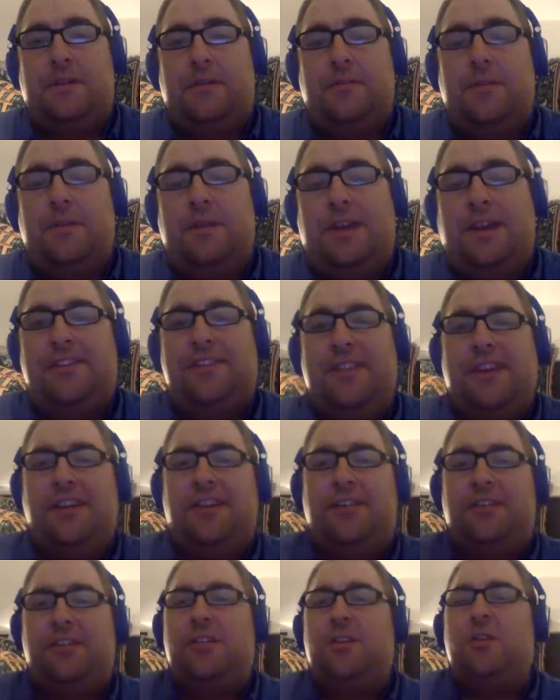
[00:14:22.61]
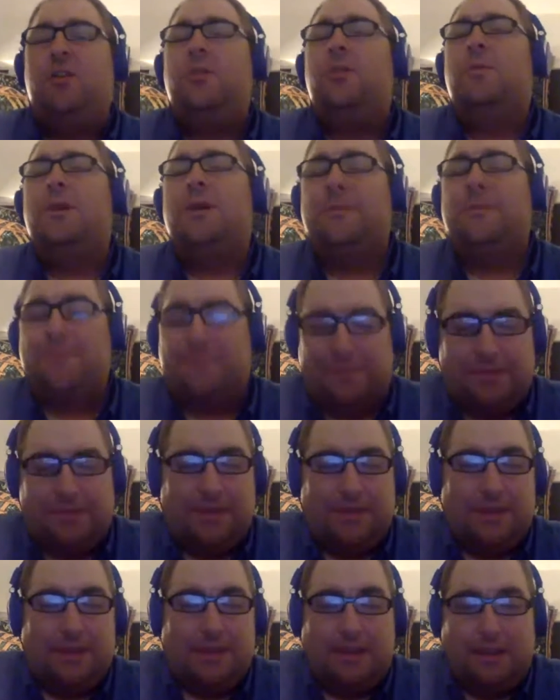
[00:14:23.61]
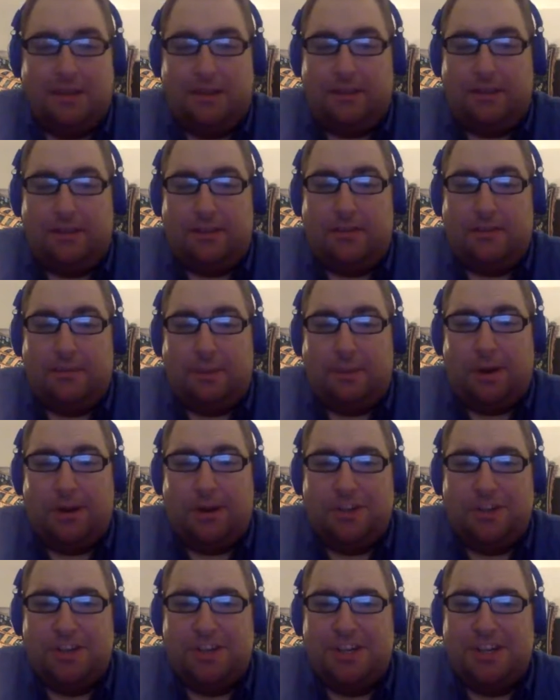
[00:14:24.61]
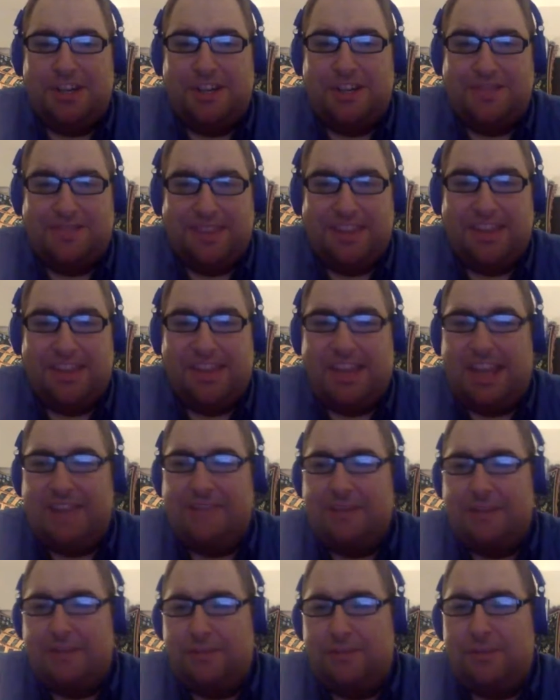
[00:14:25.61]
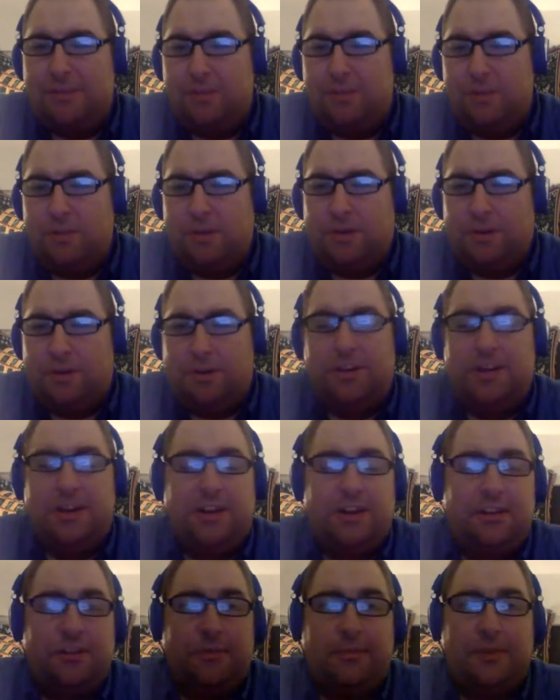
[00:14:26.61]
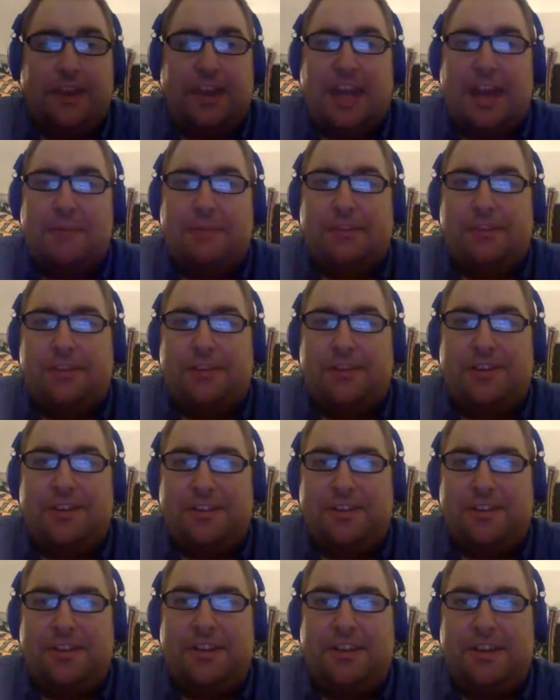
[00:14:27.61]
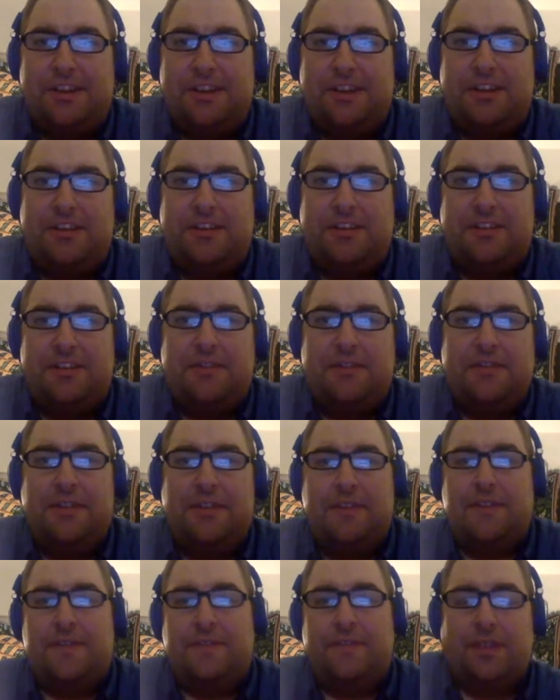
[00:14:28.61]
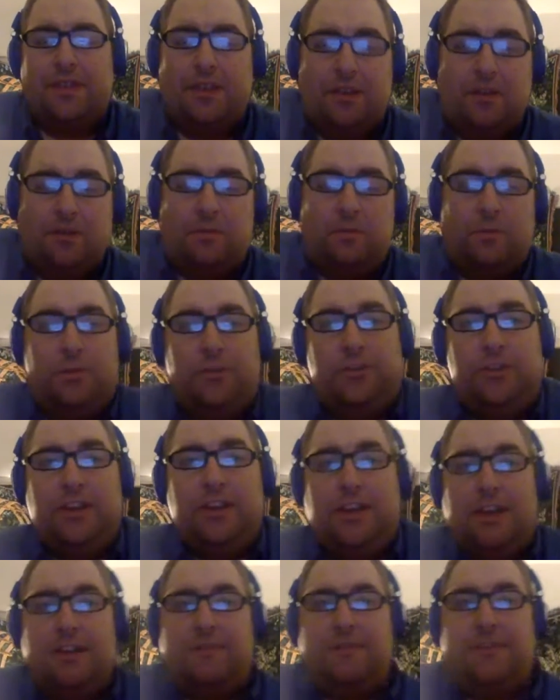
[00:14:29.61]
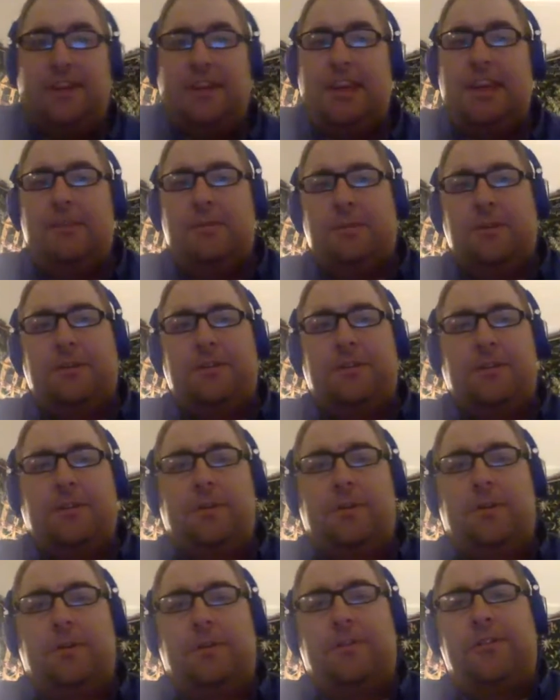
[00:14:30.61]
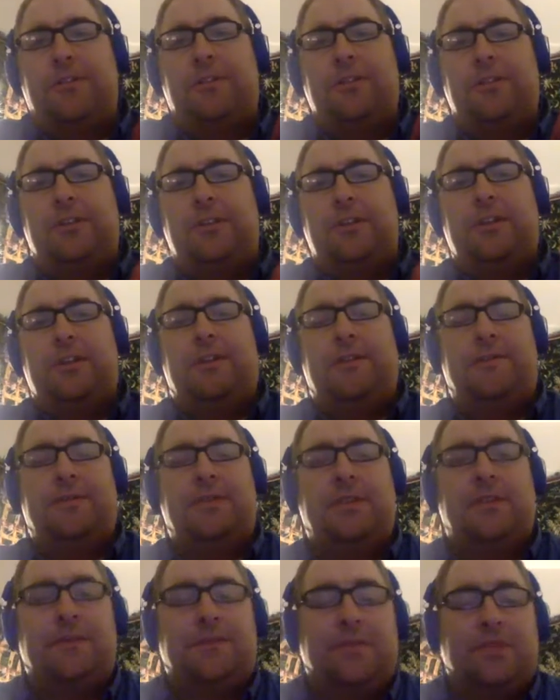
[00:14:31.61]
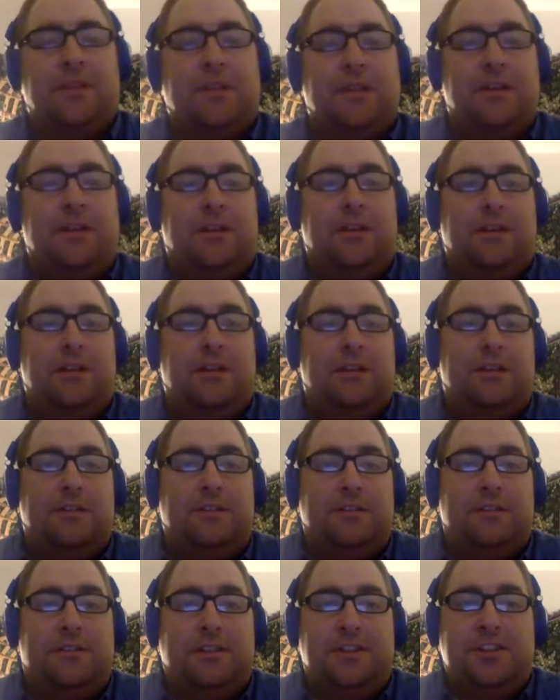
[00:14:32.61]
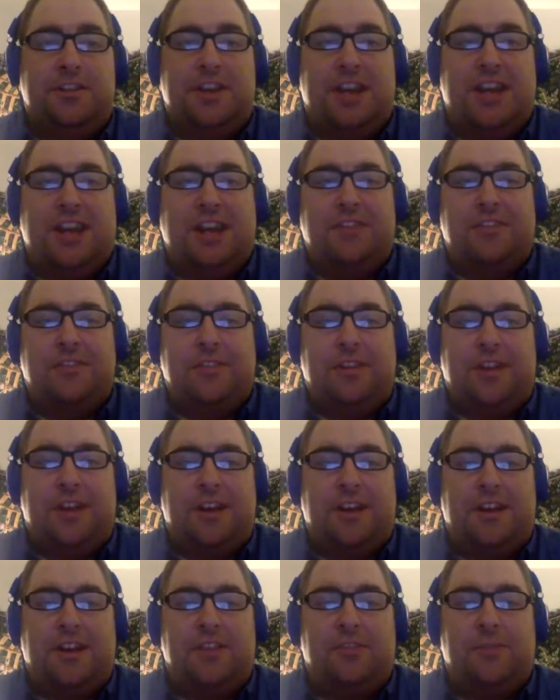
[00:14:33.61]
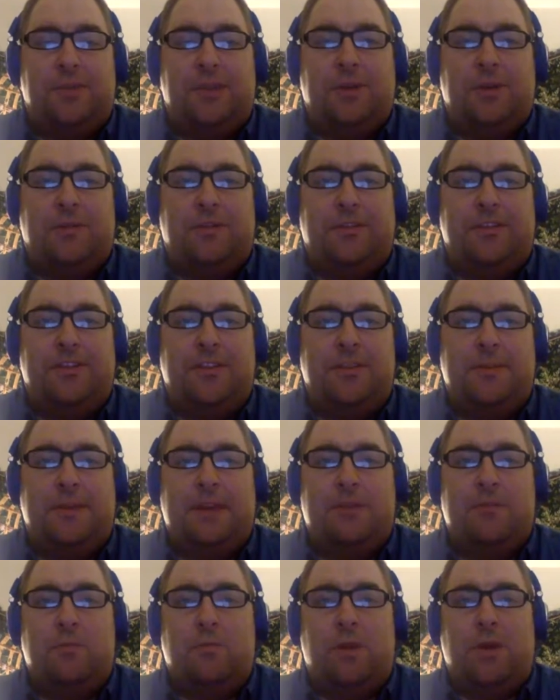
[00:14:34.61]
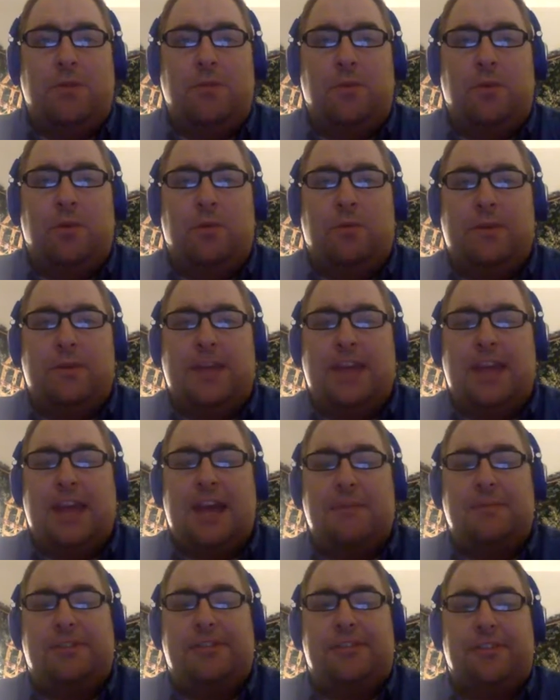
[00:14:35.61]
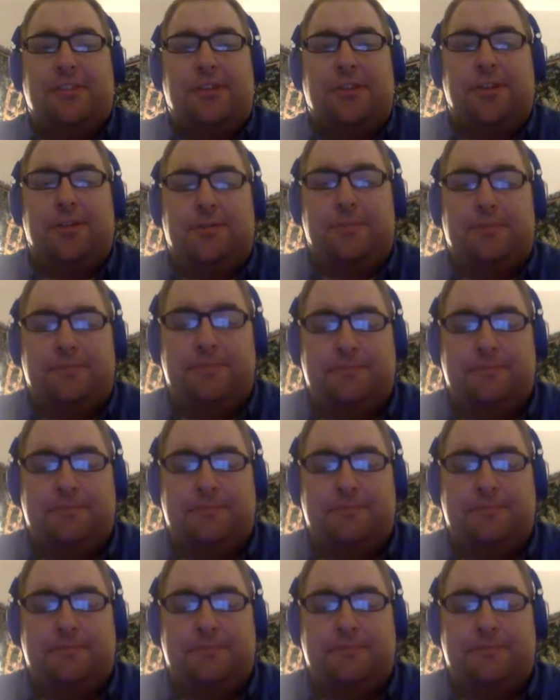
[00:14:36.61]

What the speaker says: Last night too, Samardzija he gave up 2 earned in his rehab start, and we'll see if he returns to the Giants or not next week, or if he's going to make one more rehab start.